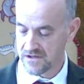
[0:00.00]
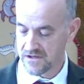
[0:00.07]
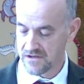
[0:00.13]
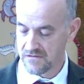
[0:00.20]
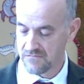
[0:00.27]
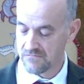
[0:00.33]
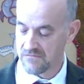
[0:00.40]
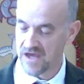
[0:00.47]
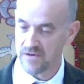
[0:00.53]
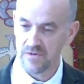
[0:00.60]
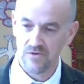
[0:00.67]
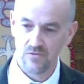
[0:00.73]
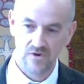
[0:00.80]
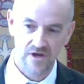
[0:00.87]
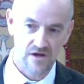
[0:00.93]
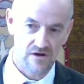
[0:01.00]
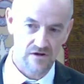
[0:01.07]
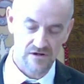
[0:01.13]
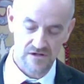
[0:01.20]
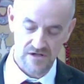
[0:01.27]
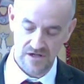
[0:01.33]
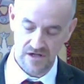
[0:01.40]
Maybe we
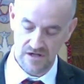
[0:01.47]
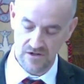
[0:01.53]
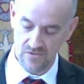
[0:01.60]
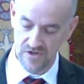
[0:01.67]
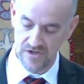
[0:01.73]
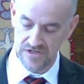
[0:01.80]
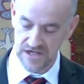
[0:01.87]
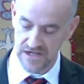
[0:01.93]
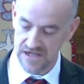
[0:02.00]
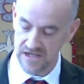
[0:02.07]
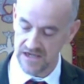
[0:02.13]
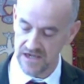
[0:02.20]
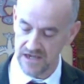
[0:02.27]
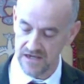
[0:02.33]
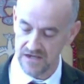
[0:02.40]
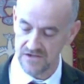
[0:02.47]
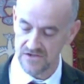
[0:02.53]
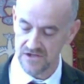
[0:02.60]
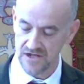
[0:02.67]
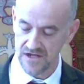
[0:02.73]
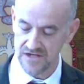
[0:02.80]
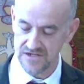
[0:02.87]
aren't anointing kings
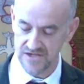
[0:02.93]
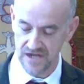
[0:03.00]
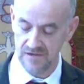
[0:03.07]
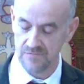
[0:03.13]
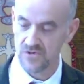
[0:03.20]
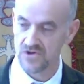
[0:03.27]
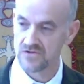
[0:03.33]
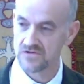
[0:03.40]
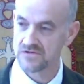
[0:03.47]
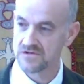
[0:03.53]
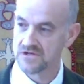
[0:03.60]
like Samuel,